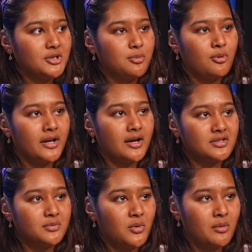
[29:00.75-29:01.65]
point out
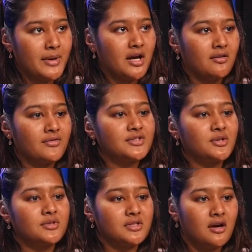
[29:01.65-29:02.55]
to me what my comfort
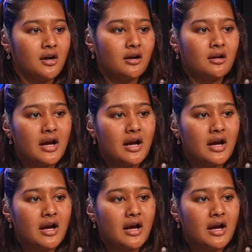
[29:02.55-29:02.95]
zones are.